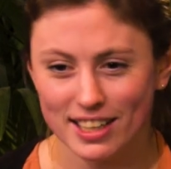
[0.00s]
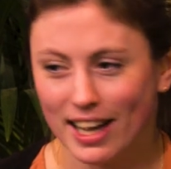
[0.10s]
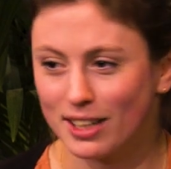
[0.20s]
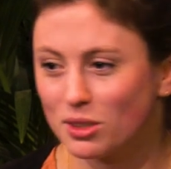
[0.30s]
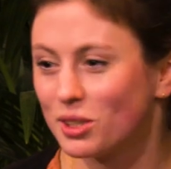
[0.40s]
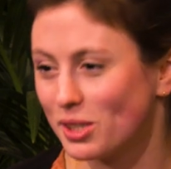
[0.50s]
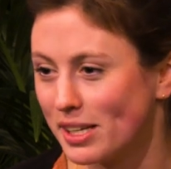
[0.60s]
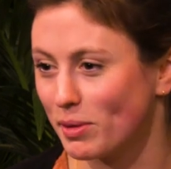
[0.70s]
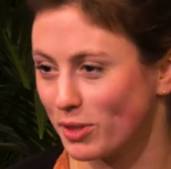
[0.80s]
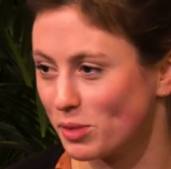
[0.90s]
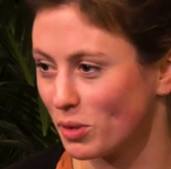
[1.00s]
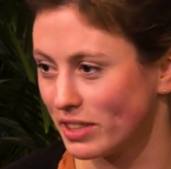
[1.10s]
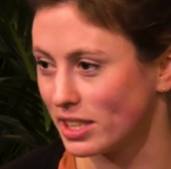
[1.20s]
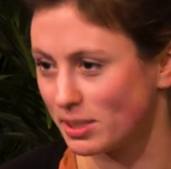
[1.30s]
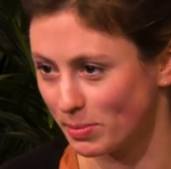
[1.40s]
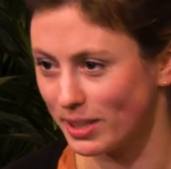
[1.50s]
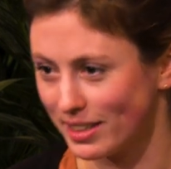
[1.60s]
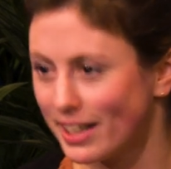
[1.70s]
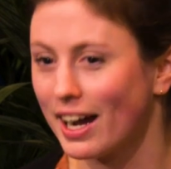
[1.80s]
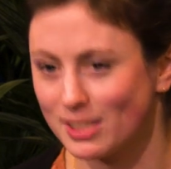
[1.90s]
I don't know the name of the small village, but
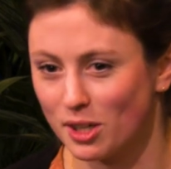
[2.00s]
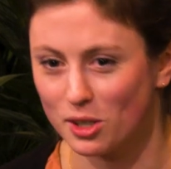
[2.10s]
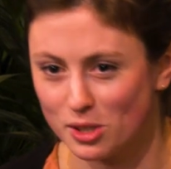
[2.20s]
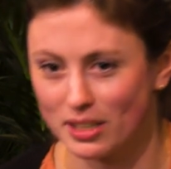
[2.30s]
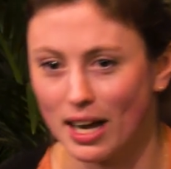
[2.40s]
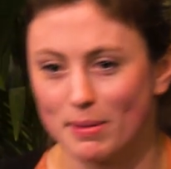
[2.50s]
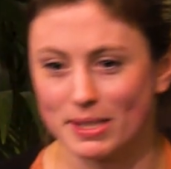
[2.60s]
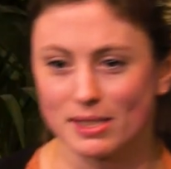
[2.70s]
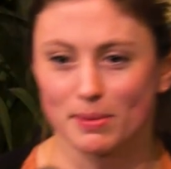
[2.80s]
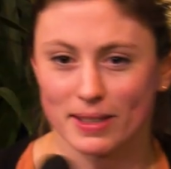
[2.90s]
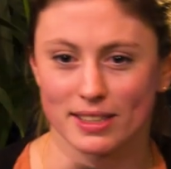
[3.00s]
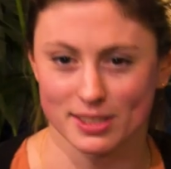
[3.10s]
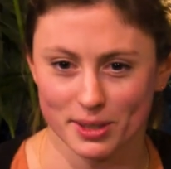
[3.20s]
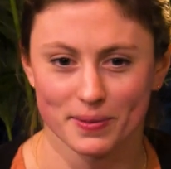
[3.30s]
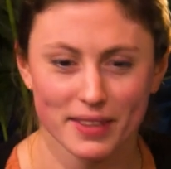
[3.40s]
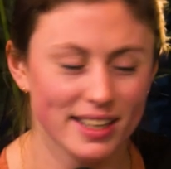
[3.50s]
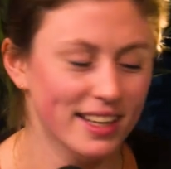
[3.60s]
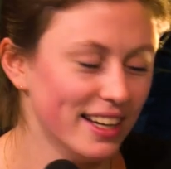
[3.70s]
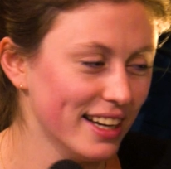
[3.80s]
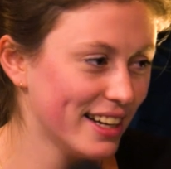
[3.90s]
it has 100 inhabitants apparently. So,
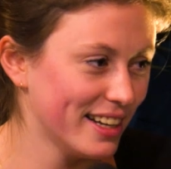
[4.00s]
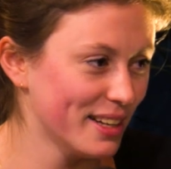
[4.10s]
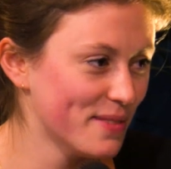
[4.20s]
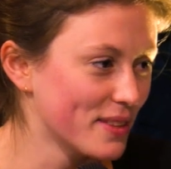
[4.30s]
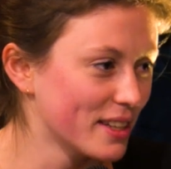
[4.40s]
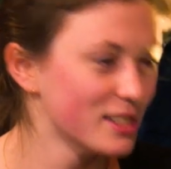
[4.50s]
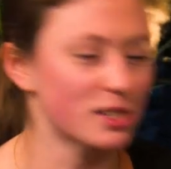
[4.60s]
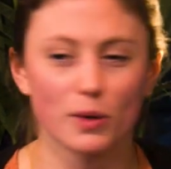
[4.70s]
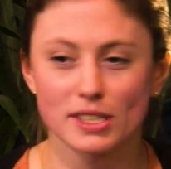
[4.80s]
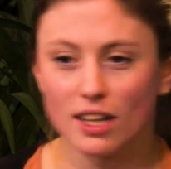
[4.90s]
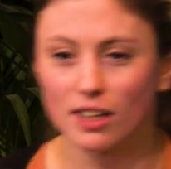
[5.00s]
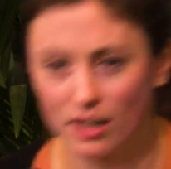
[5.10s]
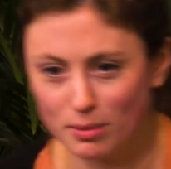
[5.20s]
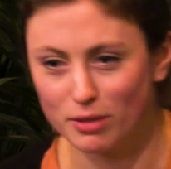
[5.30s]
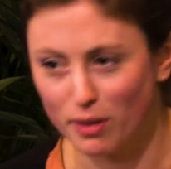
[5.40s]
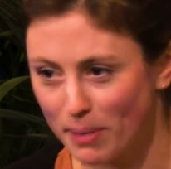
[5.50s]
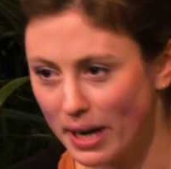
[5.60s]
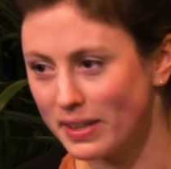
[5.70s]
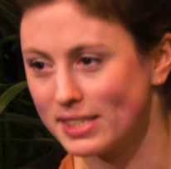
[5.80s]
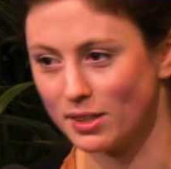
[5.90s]
um, so it's not only me from
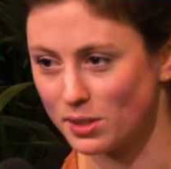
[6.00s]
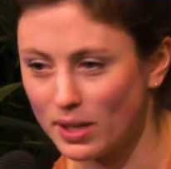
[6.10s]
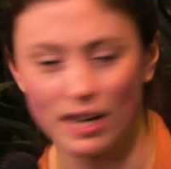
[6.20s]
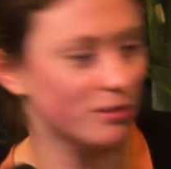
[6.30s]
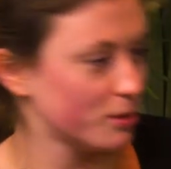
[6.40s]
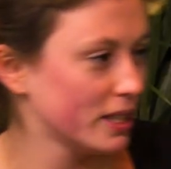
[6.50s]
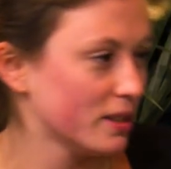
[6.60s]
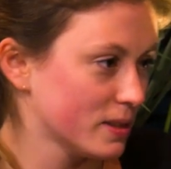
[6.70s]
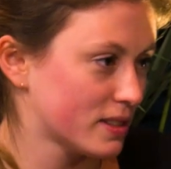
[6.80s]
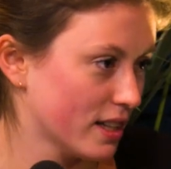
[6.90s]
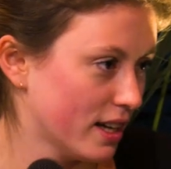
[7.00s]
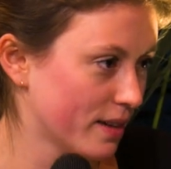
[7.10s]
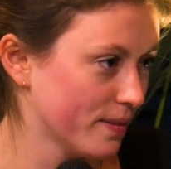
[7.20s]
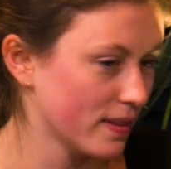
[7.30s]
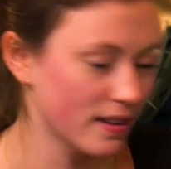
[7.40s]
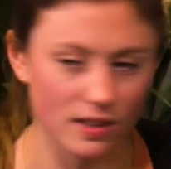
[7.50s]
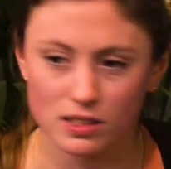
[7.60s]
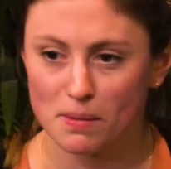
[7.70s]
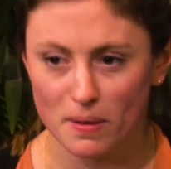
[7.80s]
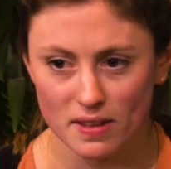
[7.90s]
Paris. I also have Louis, who's um, on
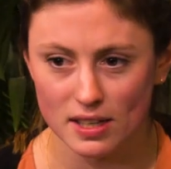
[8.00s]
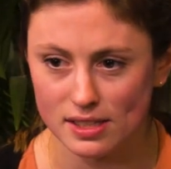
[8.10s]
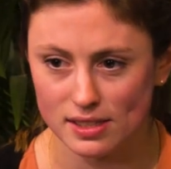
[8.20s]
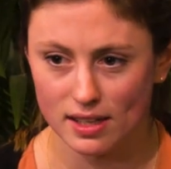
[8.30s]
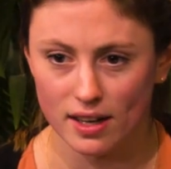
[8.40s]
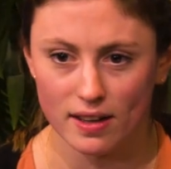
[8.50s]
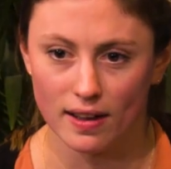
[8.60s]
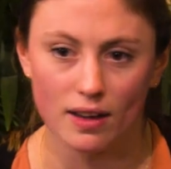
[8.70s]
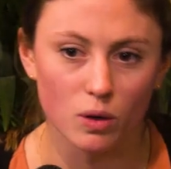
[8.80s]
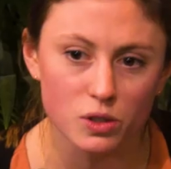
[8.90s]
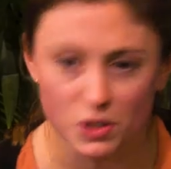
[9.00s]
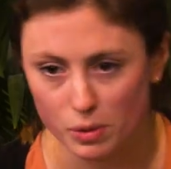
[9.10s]
top of the list, uh, and also